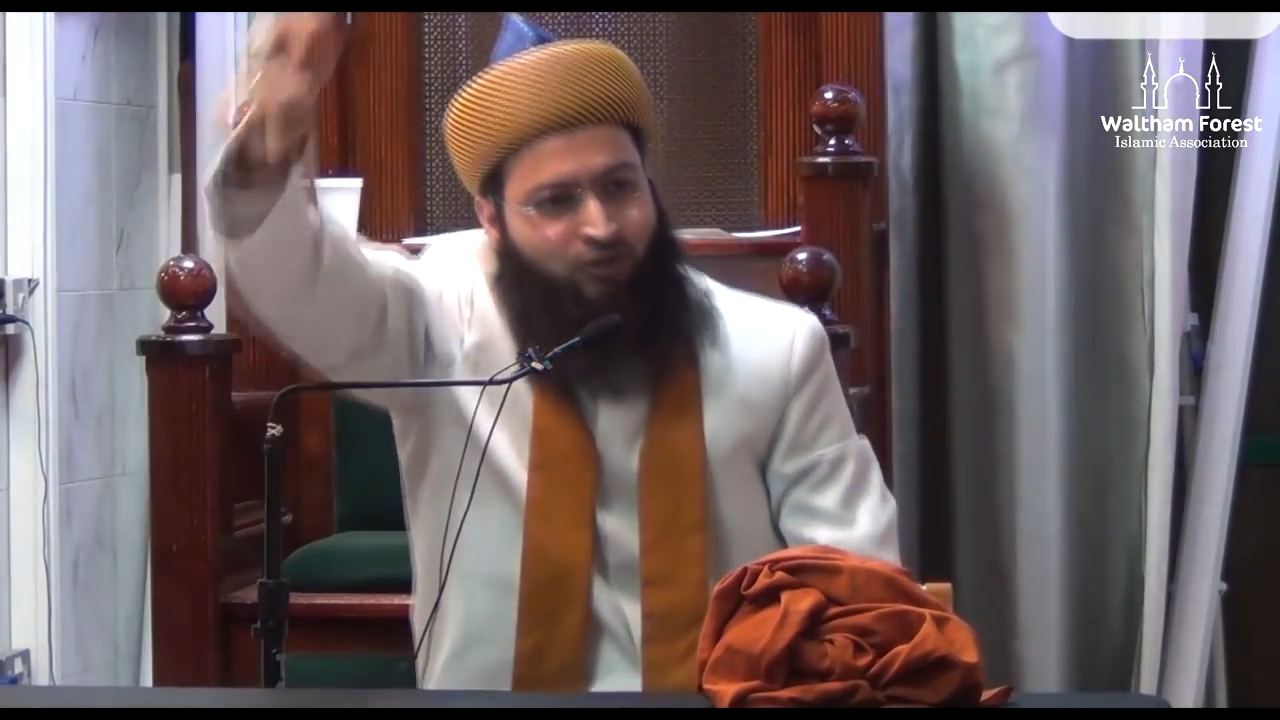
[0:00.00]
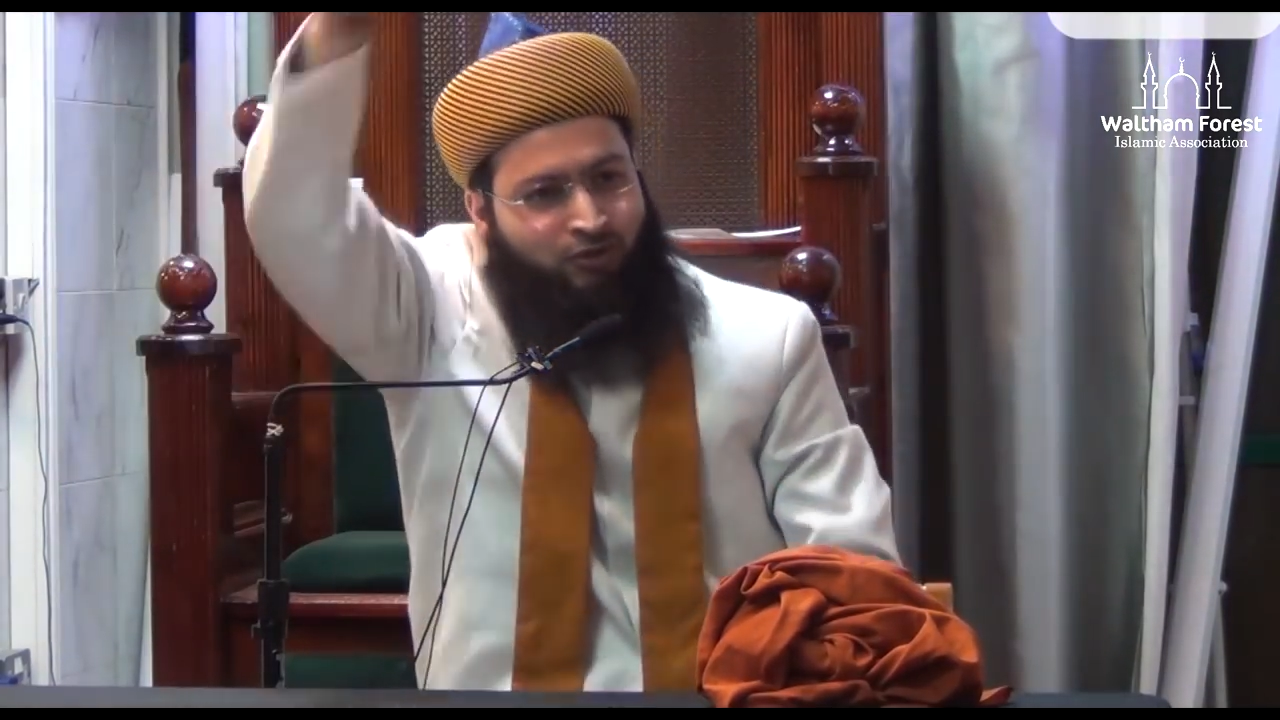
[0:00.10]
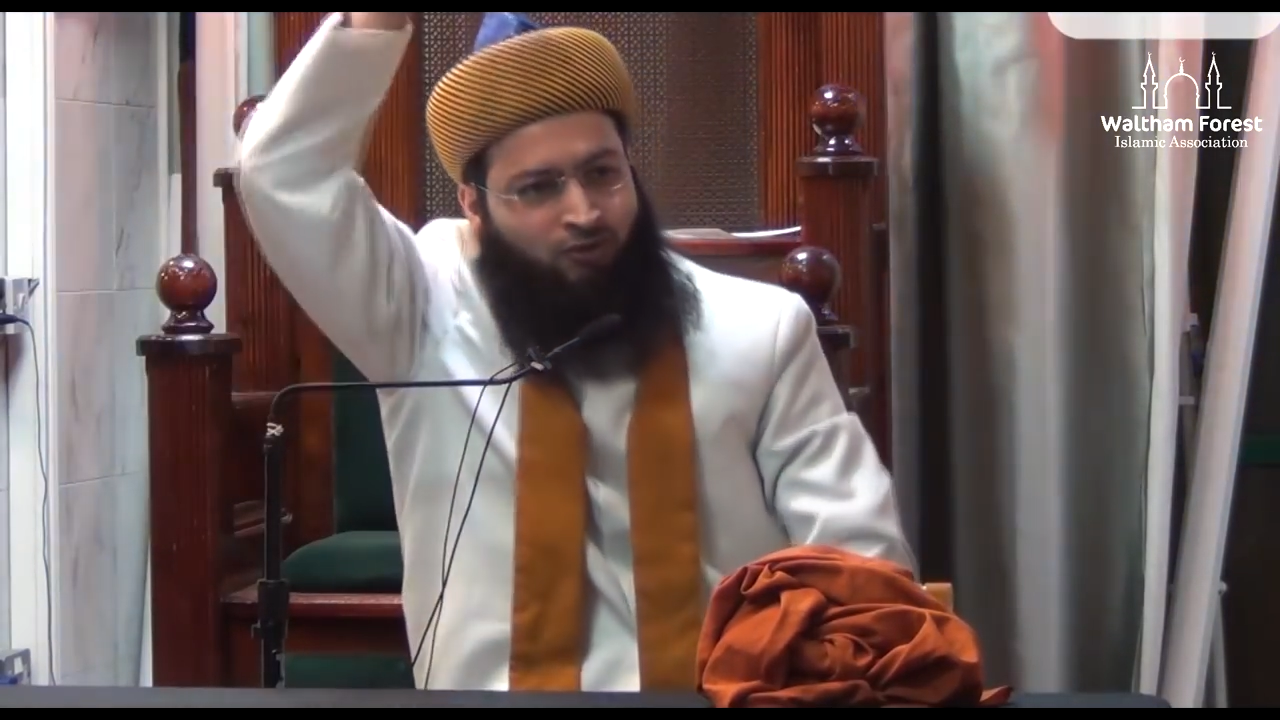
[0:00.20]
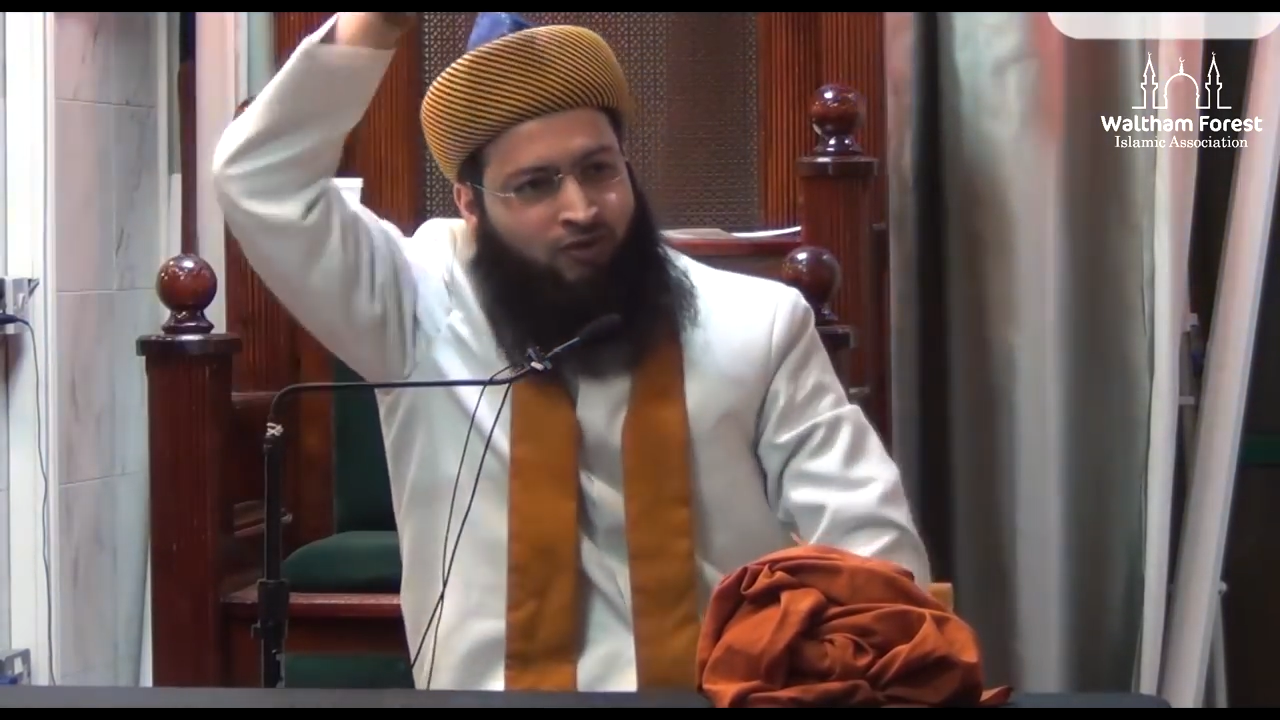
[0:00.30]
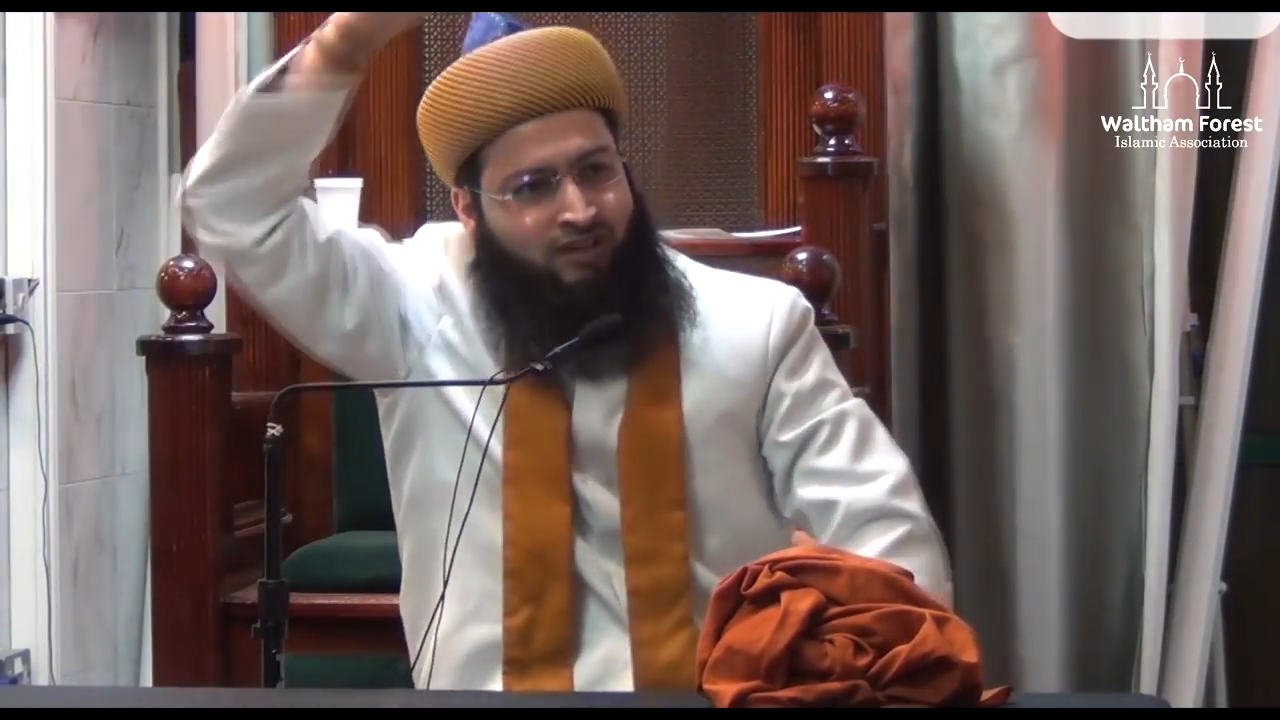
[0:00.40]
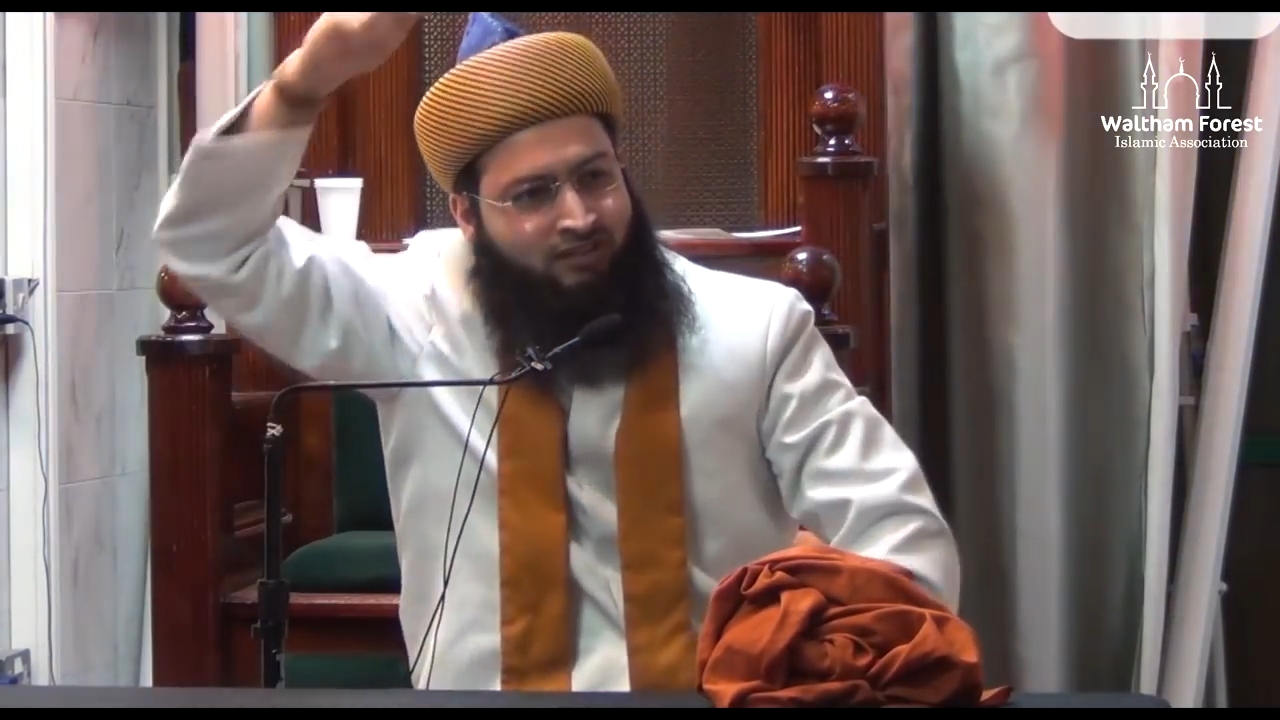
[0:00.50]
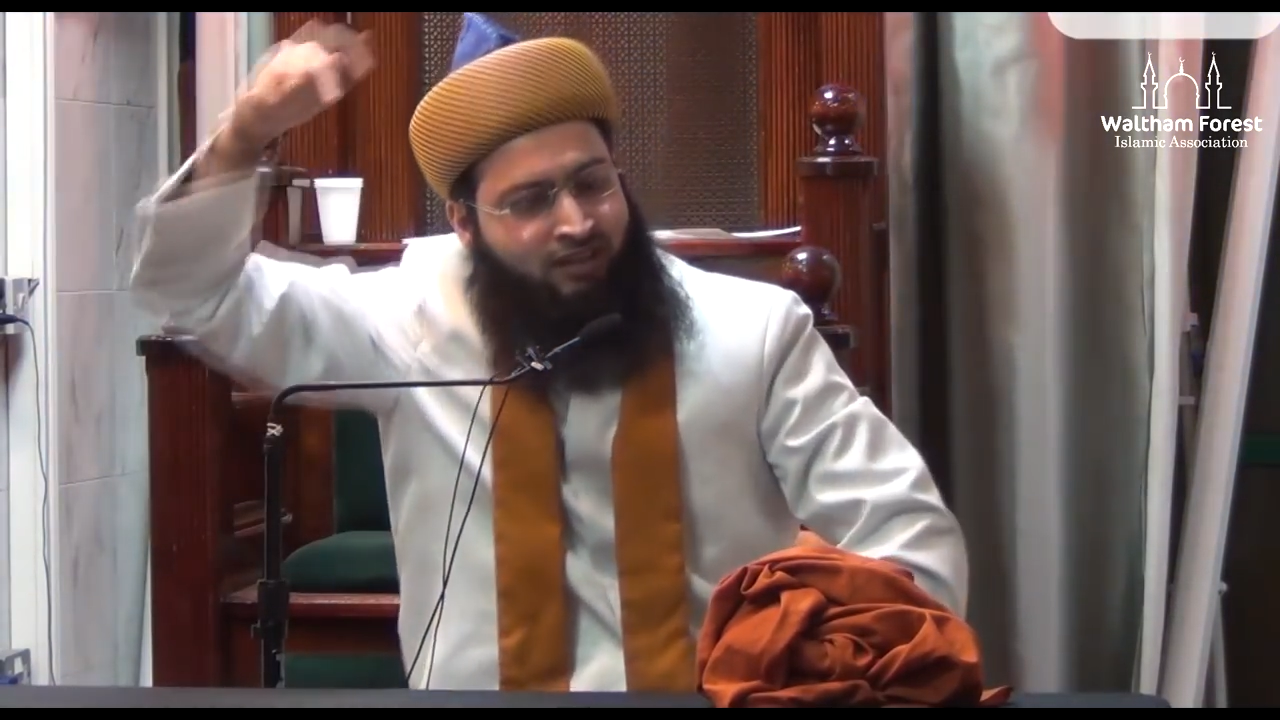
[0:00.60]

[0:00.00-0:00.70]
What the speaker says: Rasulullah